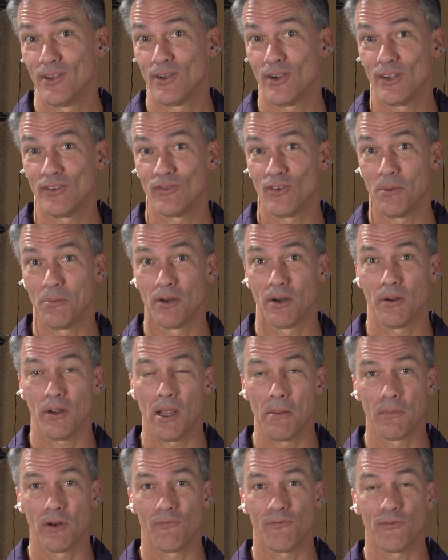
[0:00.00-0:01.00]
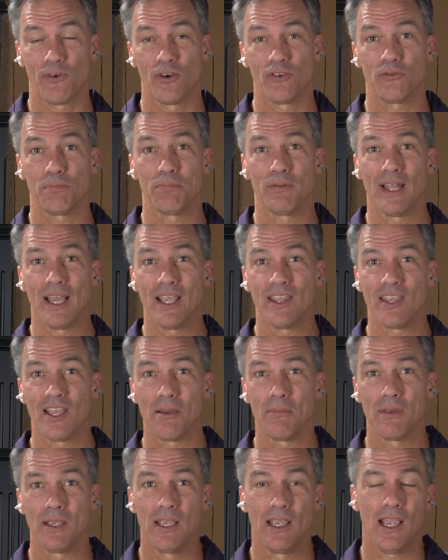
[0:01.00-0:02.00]
All right, so I'm gonna, I'm gonna first play
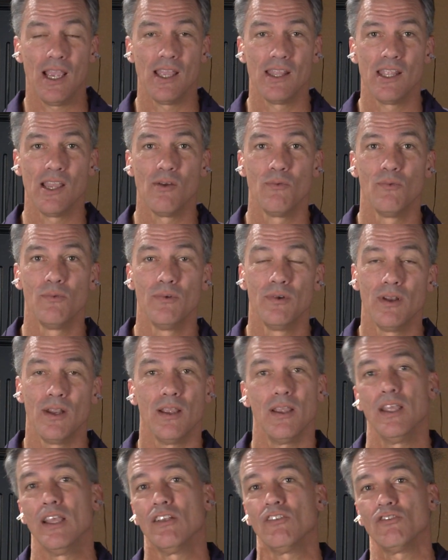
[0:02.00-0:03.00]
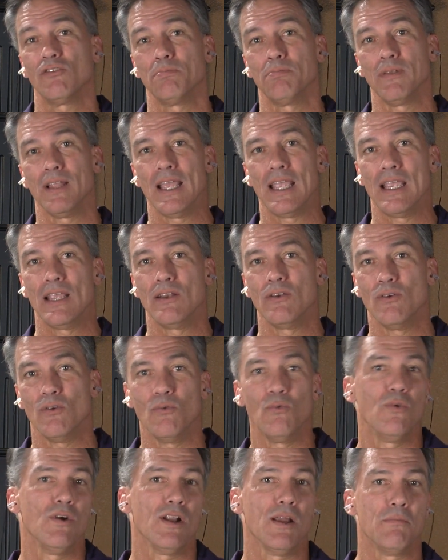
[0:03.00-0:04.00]
them and then explain
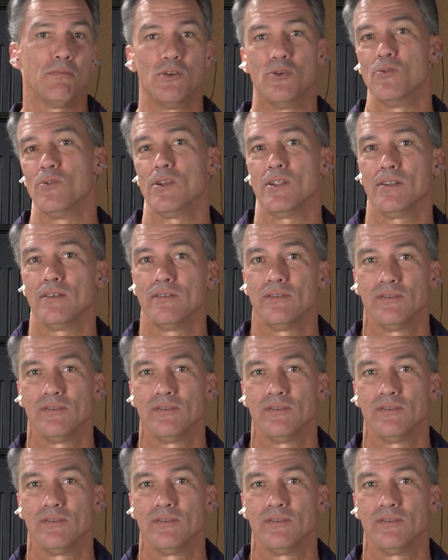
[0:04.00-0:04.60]
what I'm doing.